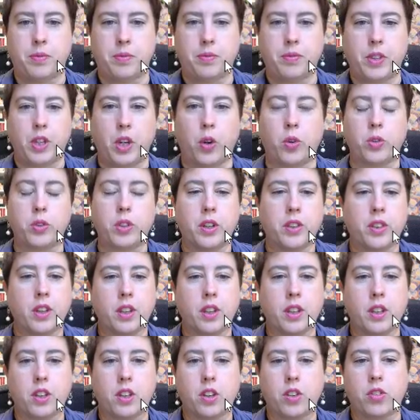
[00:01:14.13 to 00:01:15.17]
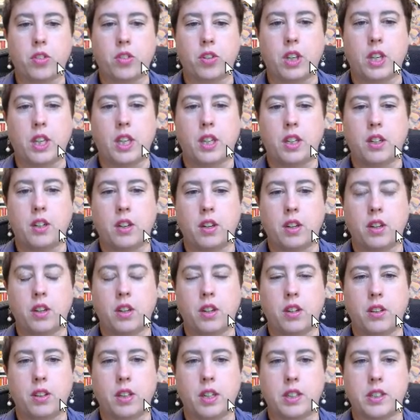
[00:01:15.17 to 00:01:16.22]
The only thing that you'll need
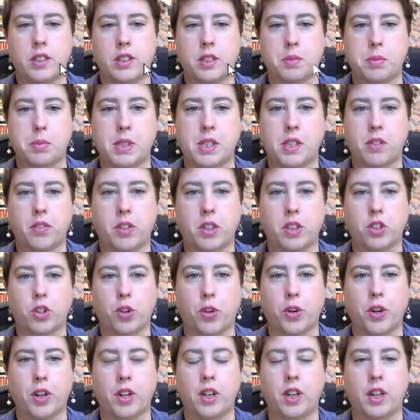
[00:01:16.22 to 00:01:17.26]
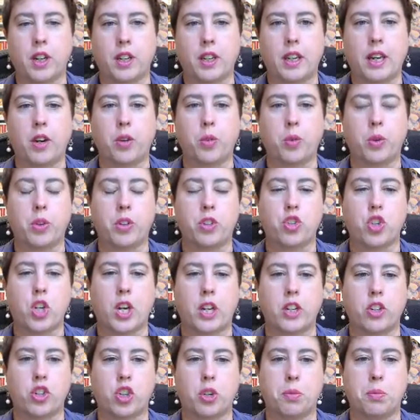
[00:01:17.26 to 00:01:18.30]
that is specific to creating an account with
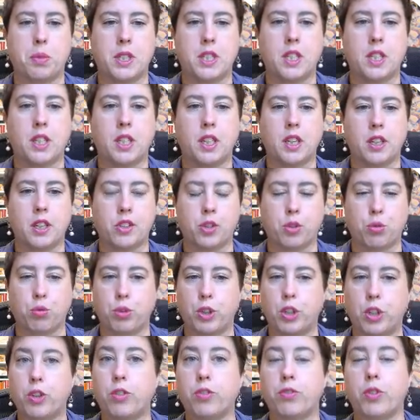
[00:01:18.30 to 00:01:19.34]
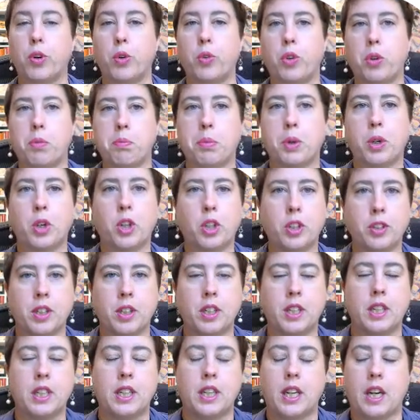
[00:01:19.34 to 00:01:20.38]
ChatGPT is a real phone number.
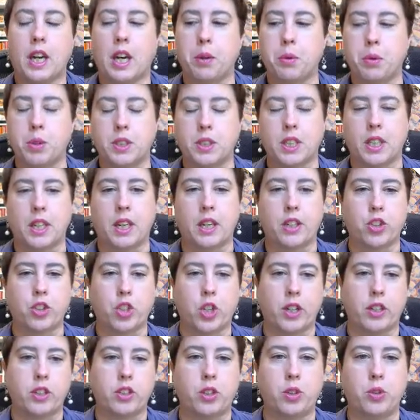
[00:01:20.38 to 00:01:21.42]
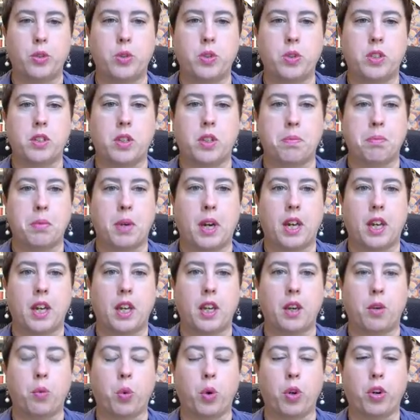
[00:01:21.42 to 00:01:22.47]
I will say I tried to use
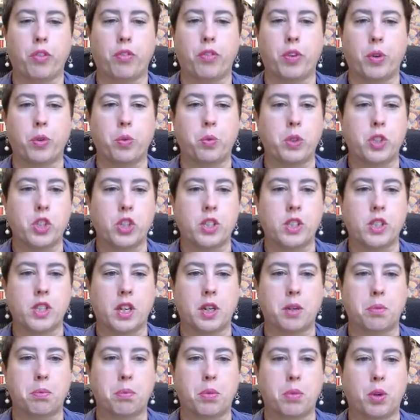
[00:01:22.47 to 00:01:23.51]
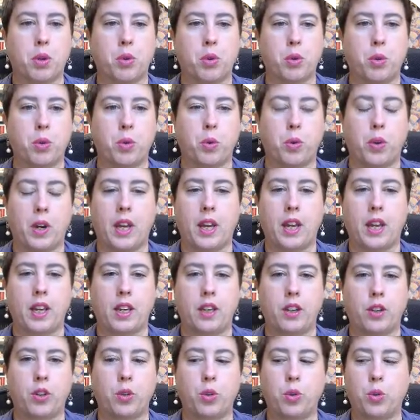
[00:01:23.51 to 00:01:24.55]
my work phone, which is set up through
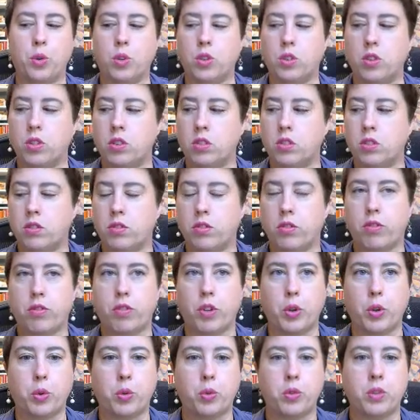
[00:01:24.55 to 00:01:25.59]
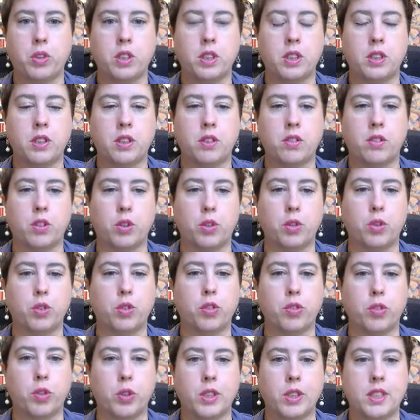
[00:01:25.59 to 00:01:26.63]
a Google phone,
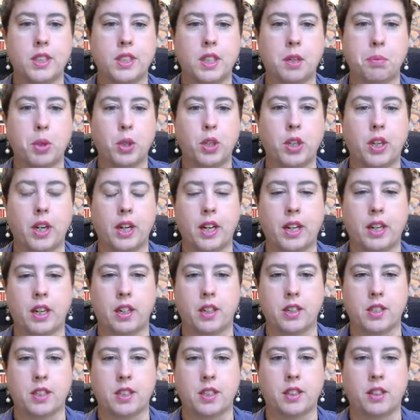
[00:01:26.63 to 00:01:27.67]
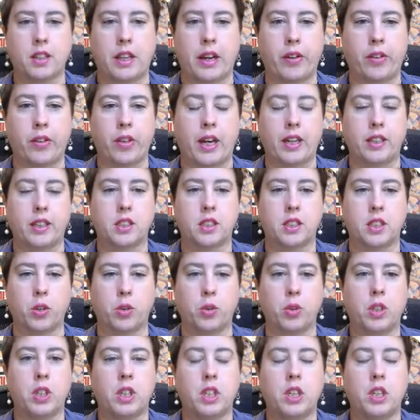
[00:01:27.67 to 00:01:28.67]
Google Voice number, and it didn't allow that. So